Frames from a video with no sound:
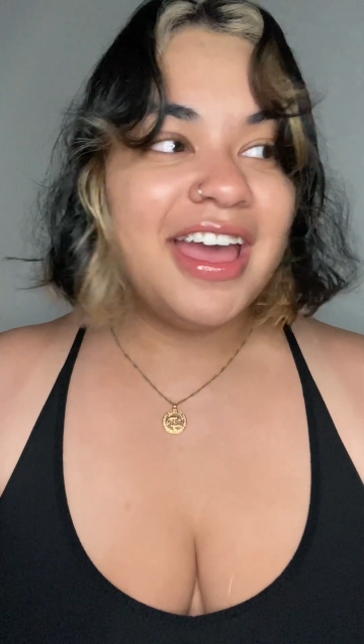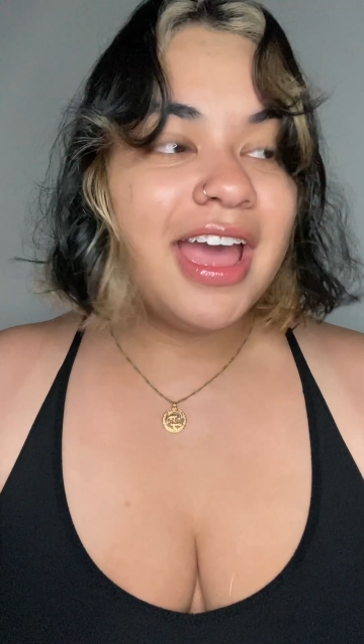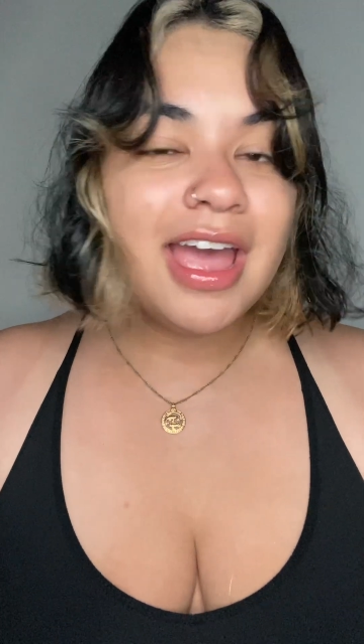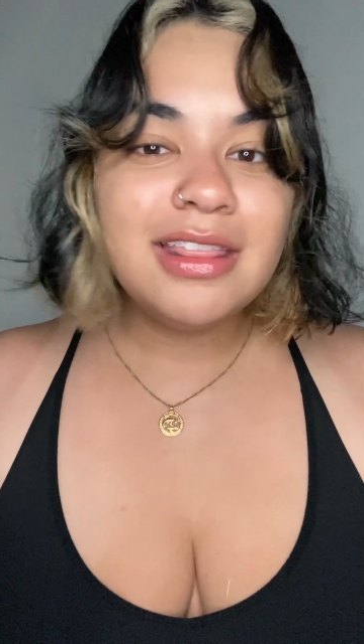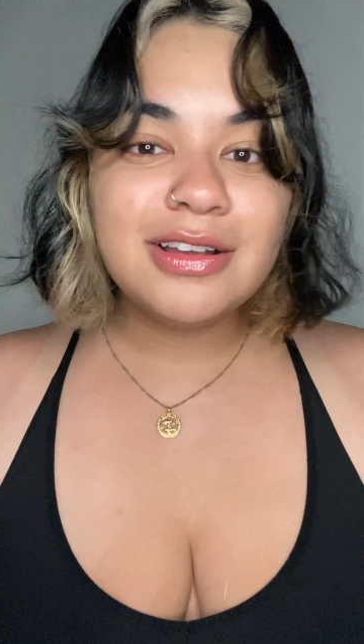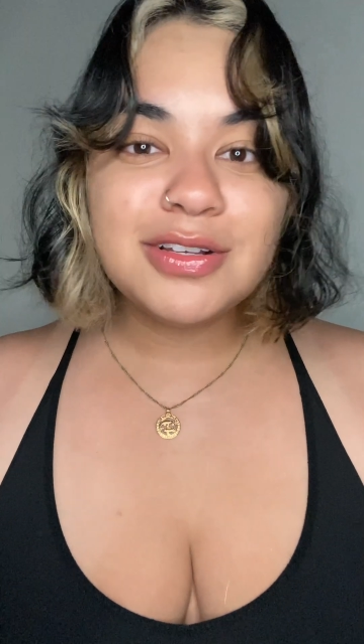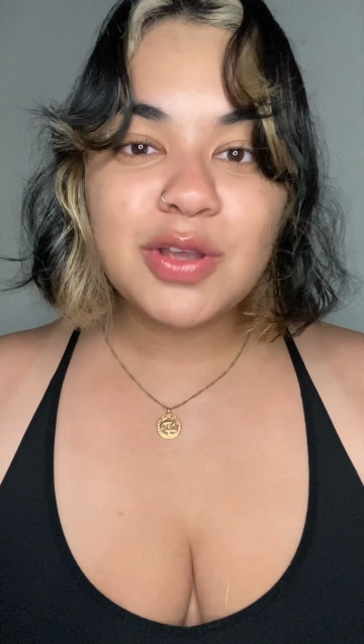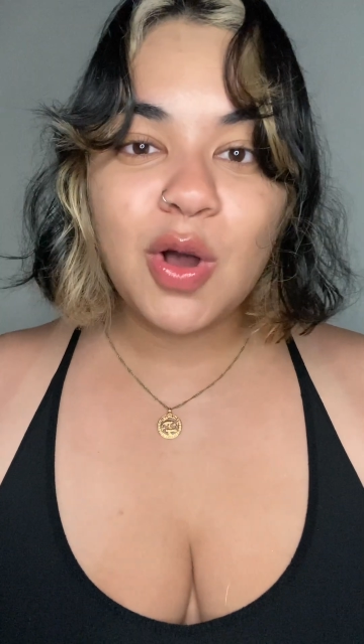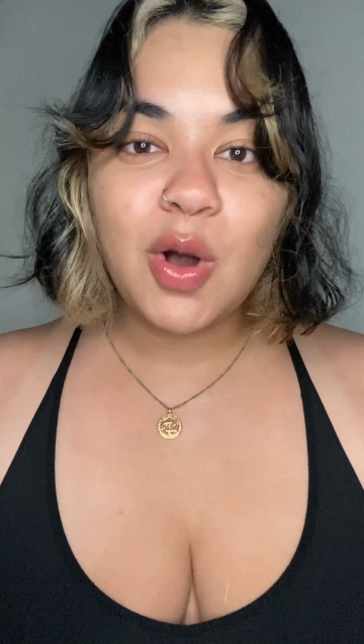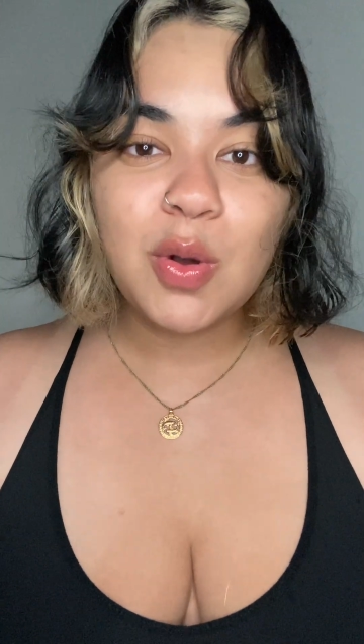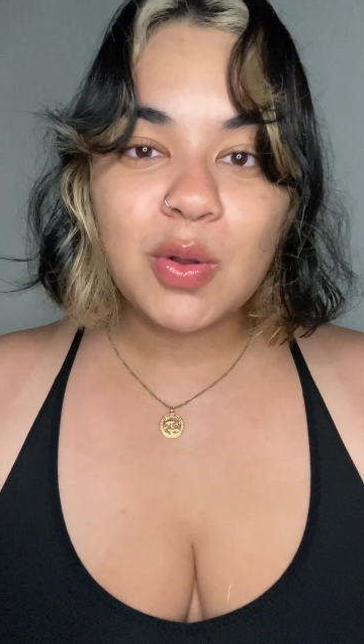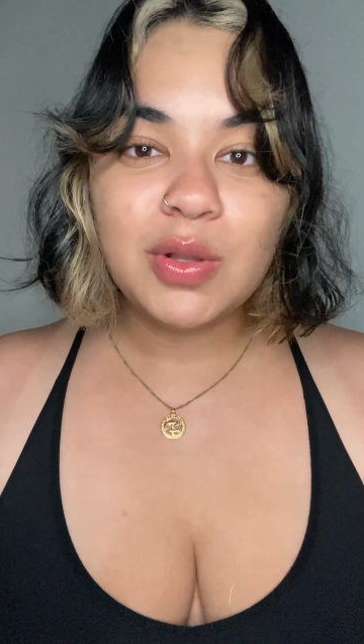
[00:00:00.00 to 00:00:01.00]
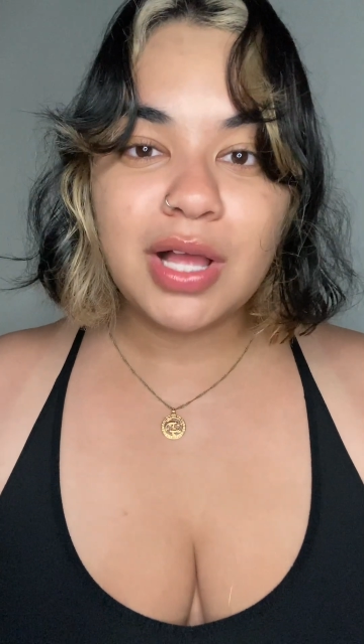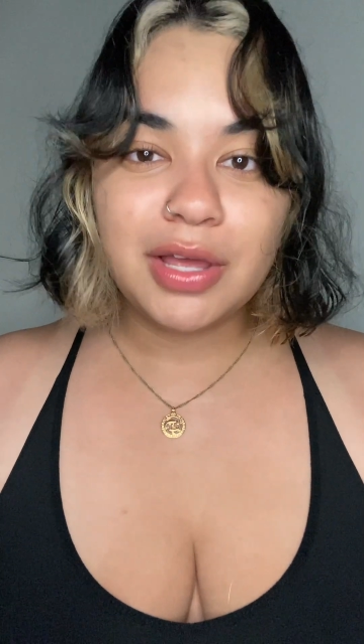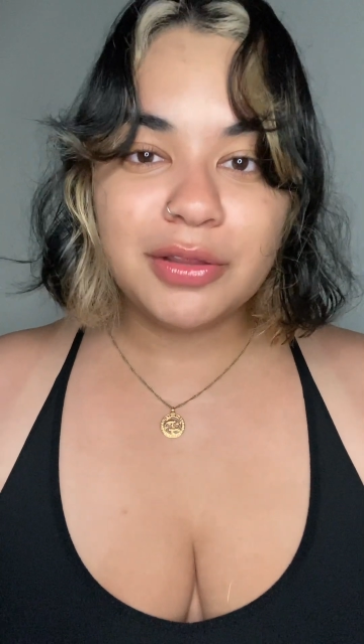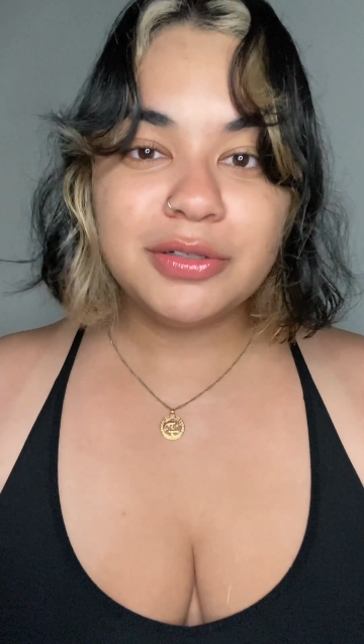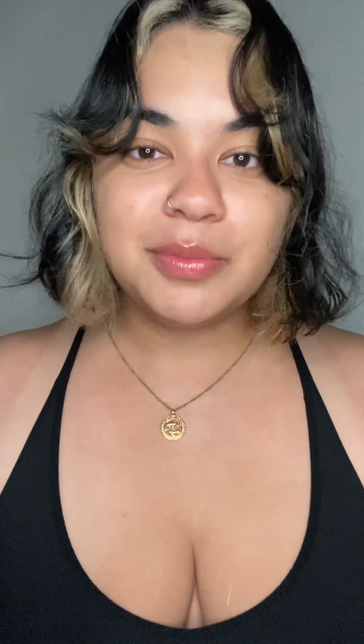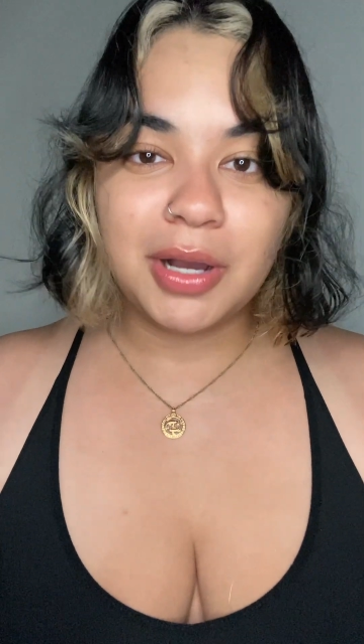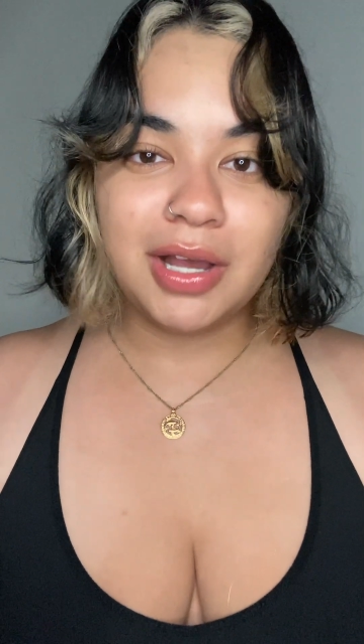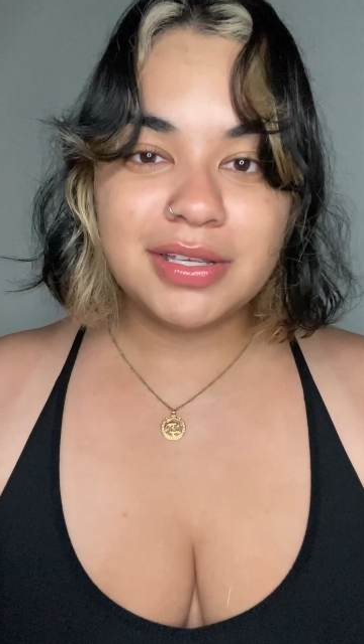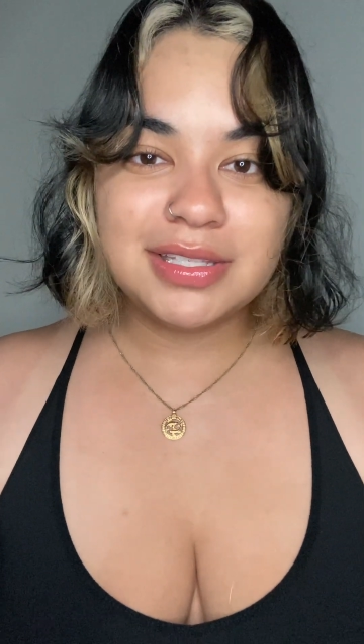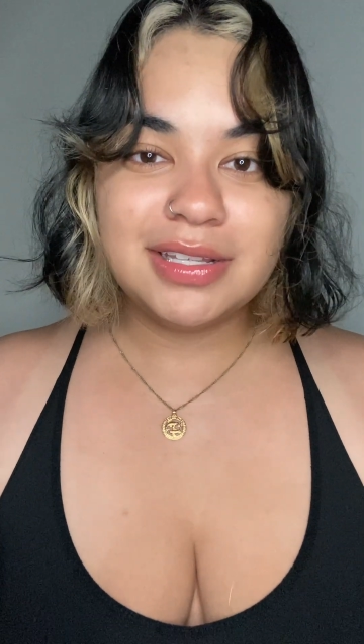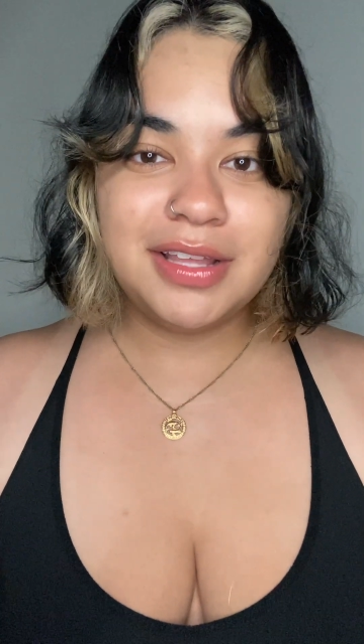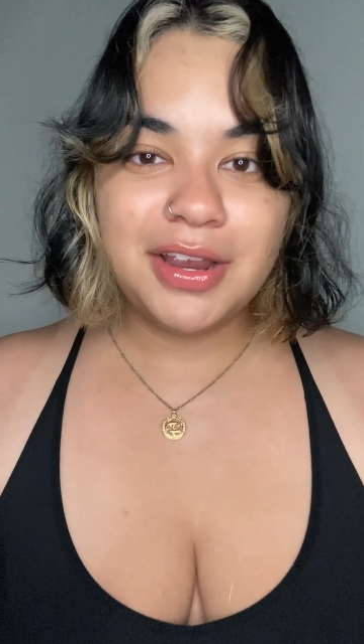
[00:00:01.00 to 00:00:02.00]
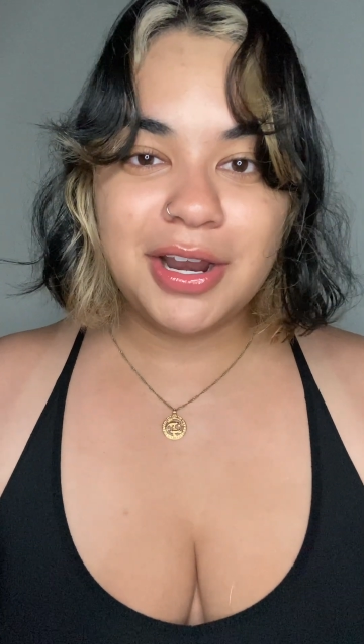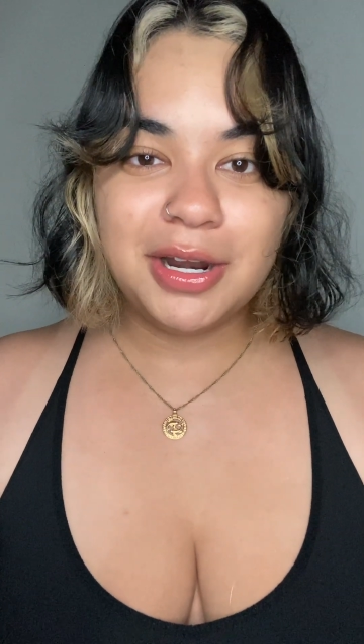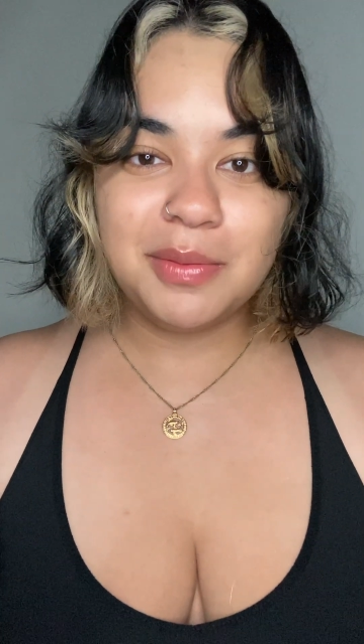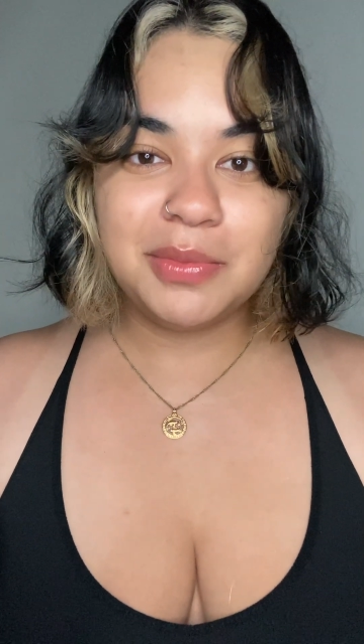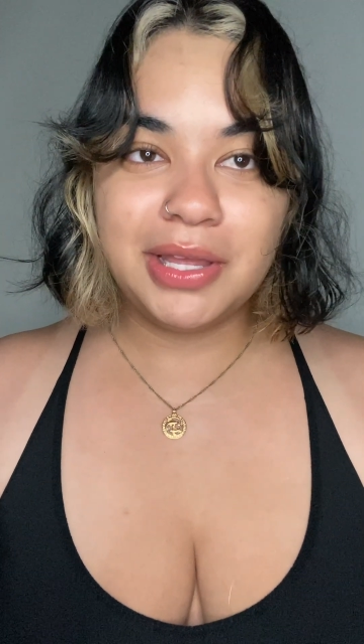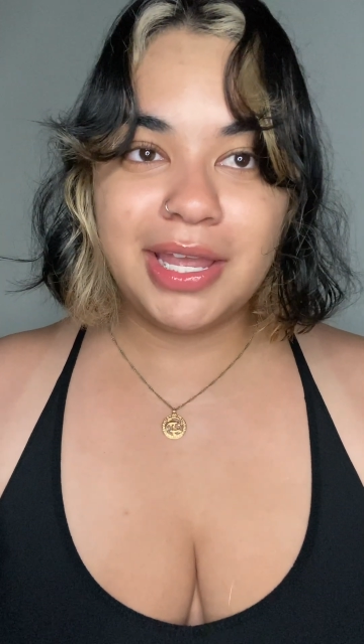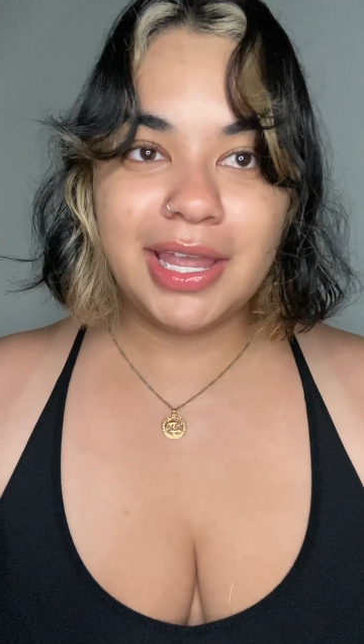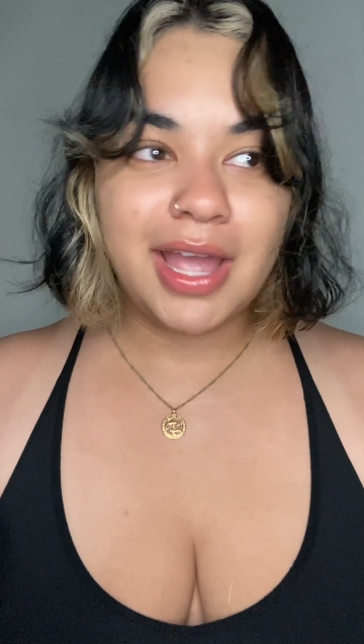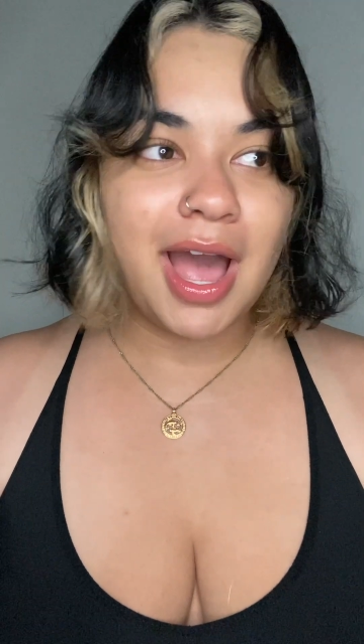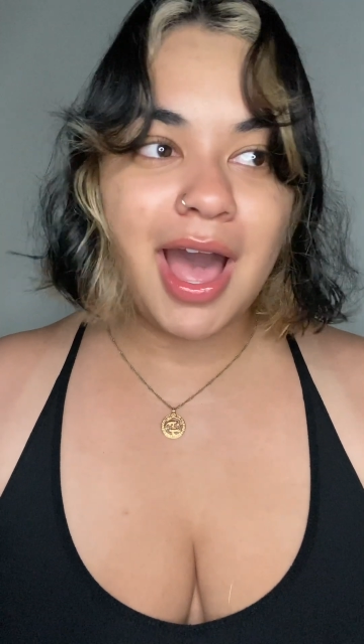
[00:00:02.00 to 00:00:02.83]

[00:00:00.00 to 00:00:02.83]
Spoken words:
And there's a whole other box in there, and I'm like,